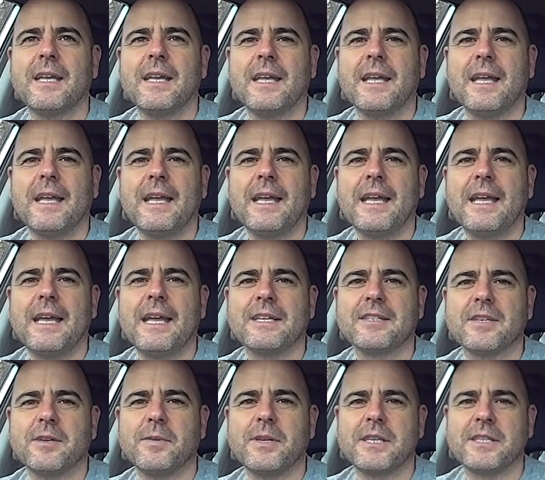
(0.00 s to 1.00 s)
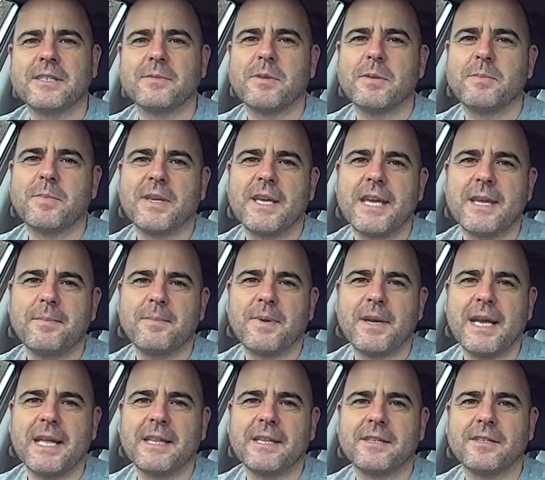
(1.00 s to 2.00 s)
So I went into my
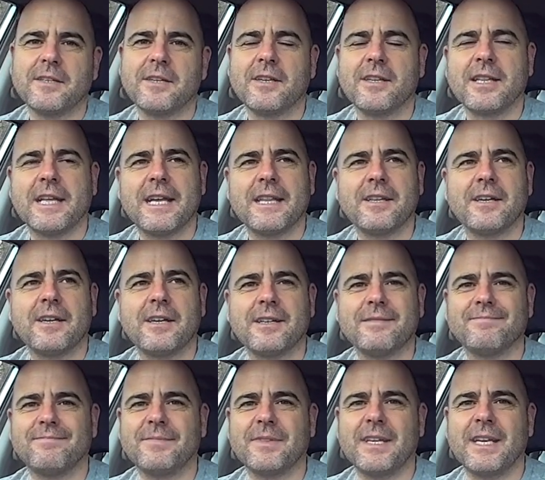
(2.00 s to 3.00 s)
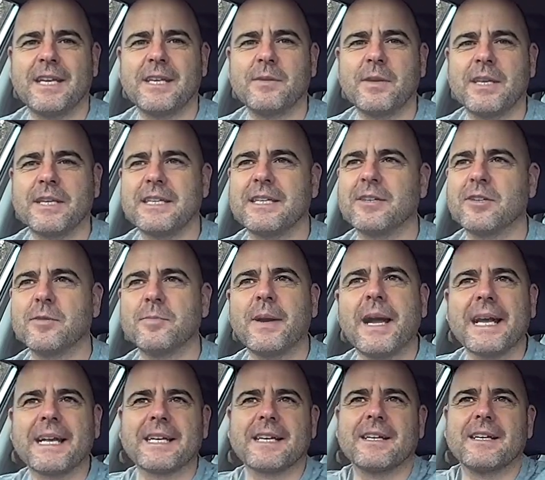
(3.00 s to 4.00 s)
PayPal and all that lot. Anyway, it didn't go
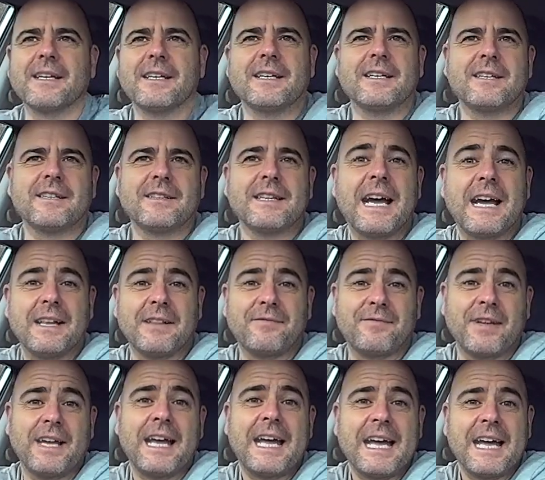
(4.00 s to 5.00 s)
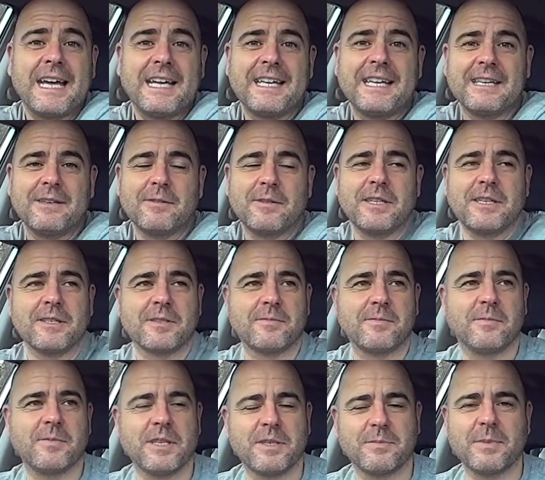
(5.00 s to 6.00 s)
back that far.
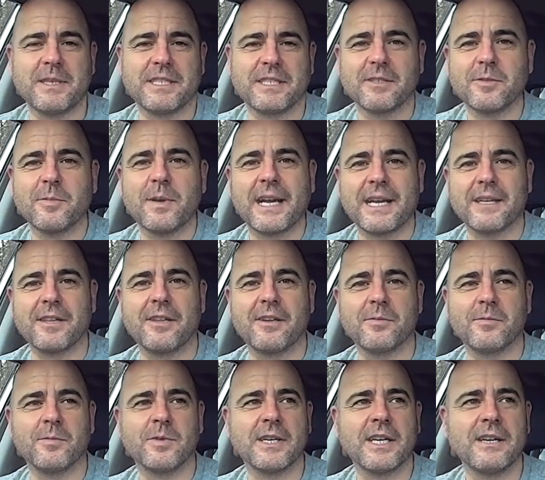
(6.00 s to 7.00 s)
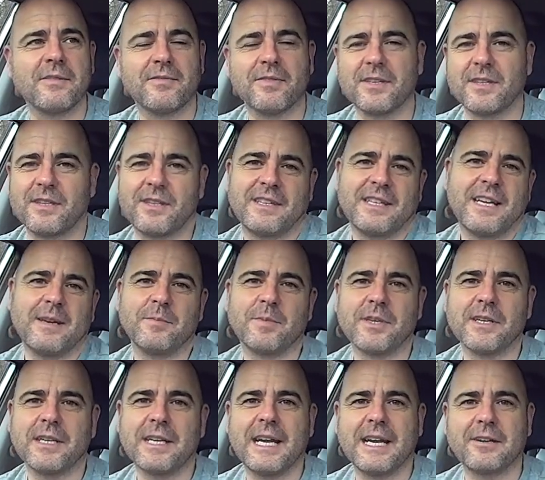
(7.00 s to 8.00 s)
It's meant to go back a long way further than that,
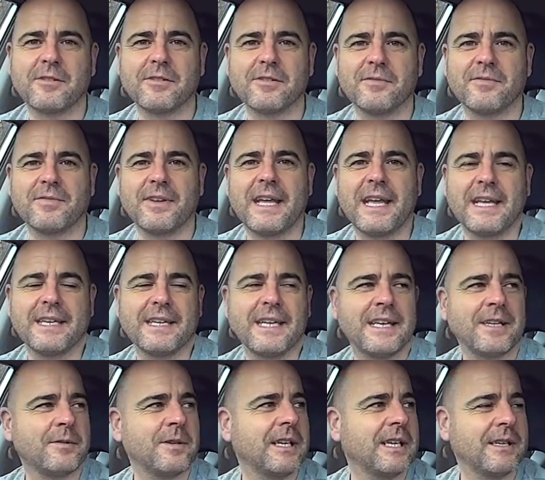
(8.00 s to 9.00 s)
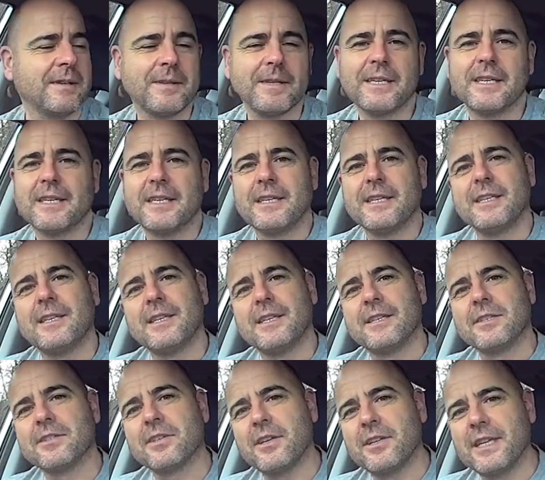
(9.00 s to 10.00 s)
but I couldn't find it. Anyway,
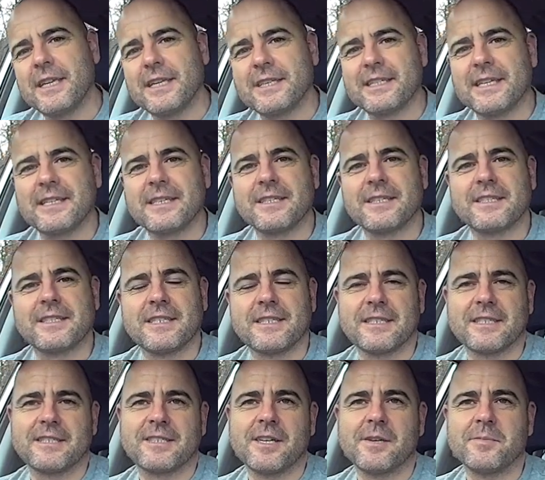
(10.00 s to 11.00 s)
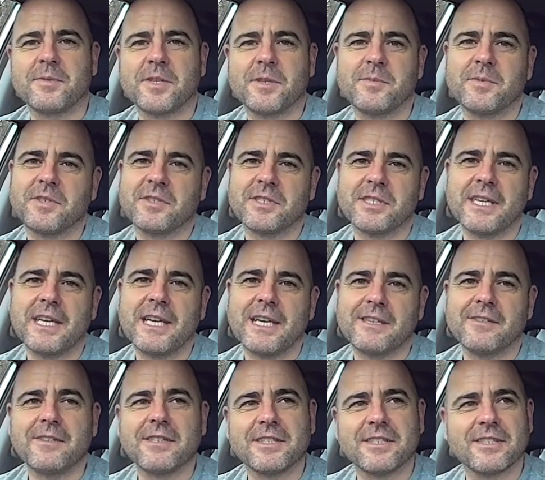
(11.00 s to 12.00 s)
so then I sent it to Tomtom and goes, yeah, I
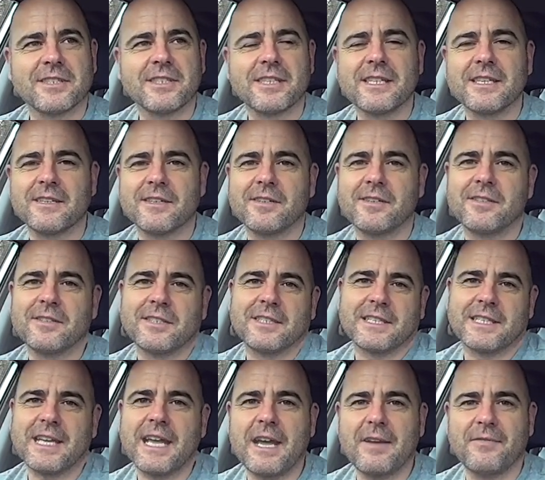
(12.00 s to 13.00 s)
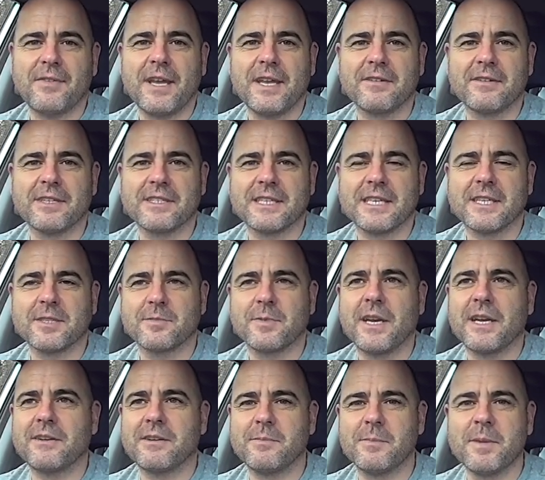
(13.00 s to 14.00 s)
know it's 3 year old. I can't find receipts, but
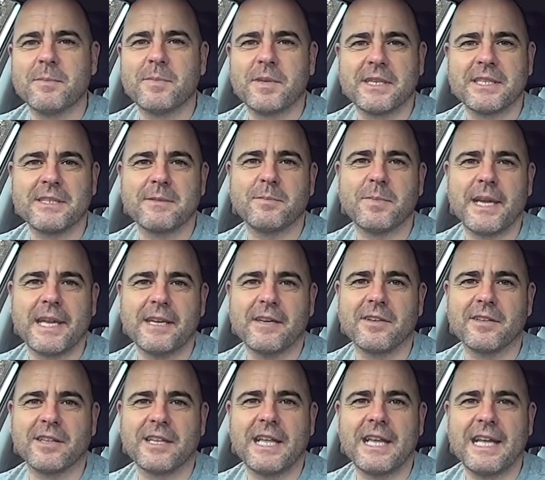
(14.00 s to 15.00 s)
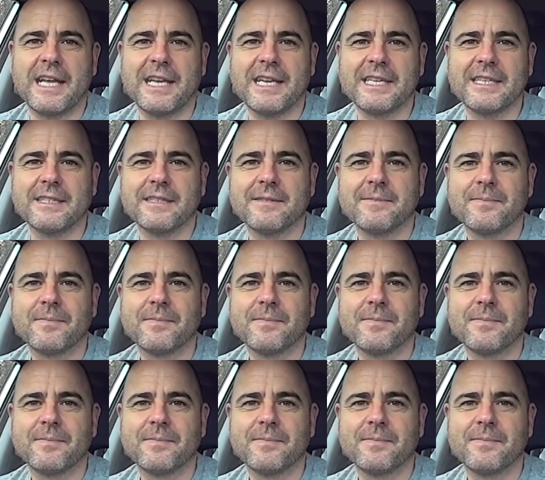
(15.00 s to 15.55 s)
I remember I did buy it online.